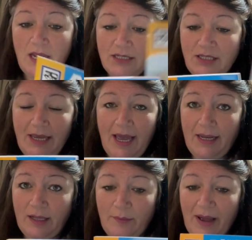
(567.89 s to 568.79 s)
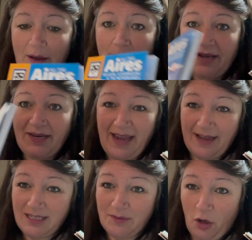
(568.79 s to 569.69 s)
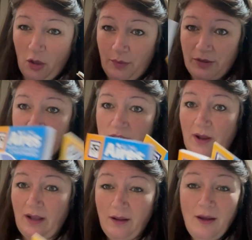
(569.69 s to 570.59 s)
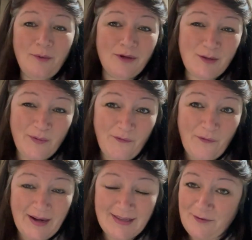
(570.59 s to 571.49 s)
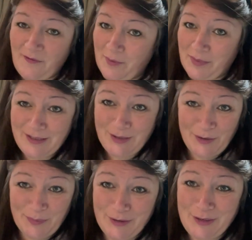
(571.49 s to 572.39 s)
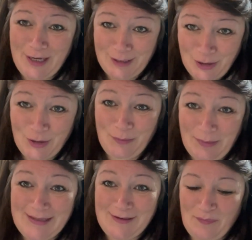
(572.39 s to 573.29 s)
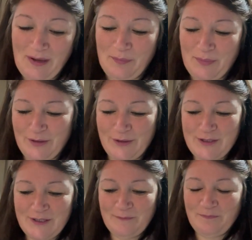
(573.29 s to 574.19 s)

So you get a little map and you get a small book as well. Whereas for France, if anybody's got the books, you get two massive big books.